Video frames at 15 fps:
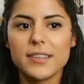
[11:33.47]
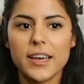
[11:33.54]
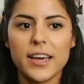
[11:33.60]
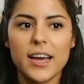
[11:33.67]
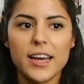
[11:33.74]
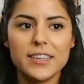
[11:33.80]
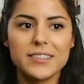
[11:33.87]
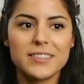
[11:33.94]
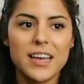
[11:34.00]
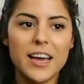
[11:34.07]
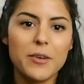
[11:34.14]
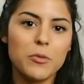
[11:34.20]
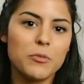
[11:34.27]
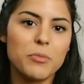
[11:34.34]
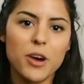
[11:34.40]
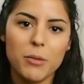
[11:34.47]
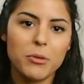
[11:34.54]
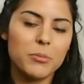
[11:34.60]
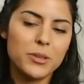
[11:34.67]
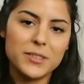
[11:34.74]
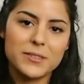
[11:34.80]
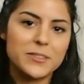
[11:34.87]
I would
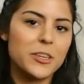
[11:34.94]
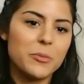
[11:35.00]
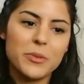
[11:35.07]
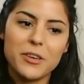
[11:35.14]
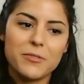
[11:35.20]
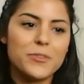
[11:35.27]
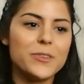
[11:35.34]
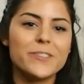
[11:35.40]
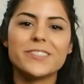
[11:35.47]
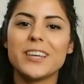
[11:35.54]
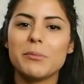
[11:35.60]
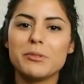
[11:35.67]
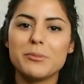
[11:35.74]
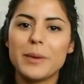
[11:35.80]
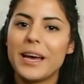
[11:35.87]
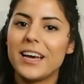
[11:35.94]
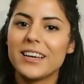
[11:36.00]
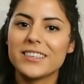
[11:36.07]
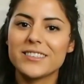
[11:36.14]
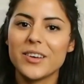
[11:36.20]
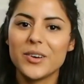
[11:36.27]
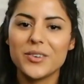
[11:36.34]
probably still be a few steps back.
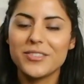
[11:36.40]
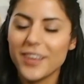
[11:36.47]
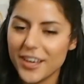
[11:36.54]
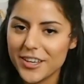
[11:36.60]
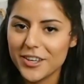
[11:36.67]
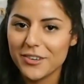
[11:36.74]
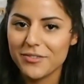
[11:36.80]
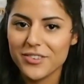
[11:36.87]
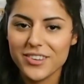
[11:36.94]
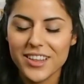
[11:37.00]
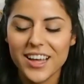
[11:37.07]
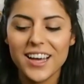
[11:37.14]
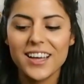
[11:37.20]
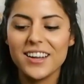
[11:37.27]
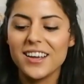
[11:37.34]
So thank you for that.